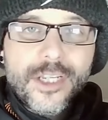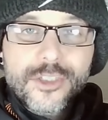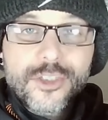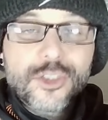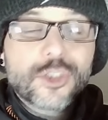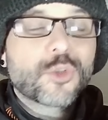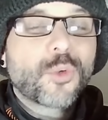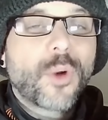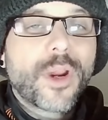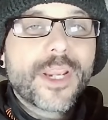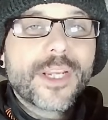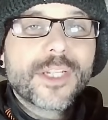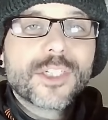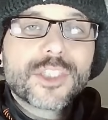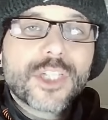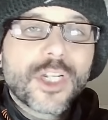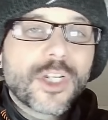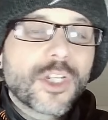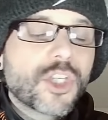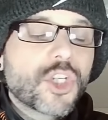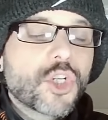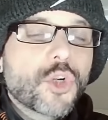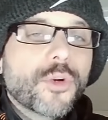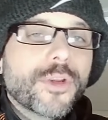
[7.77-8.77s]
strange
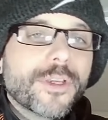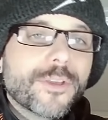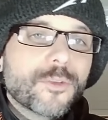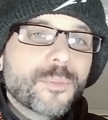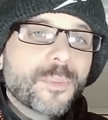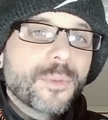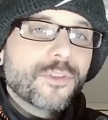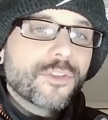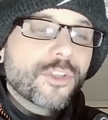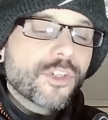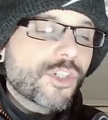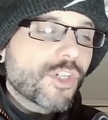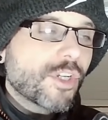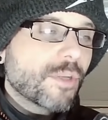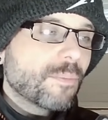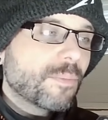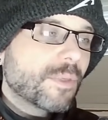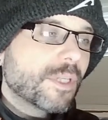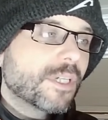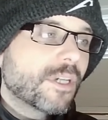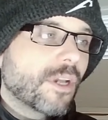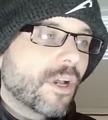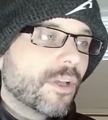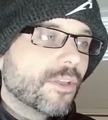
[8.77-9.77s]
and curious position
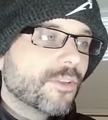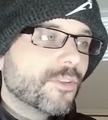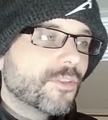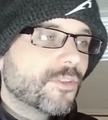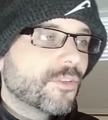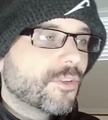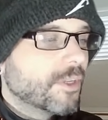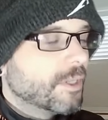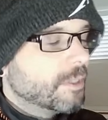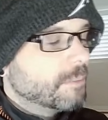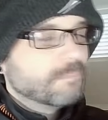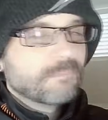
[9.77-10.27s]
because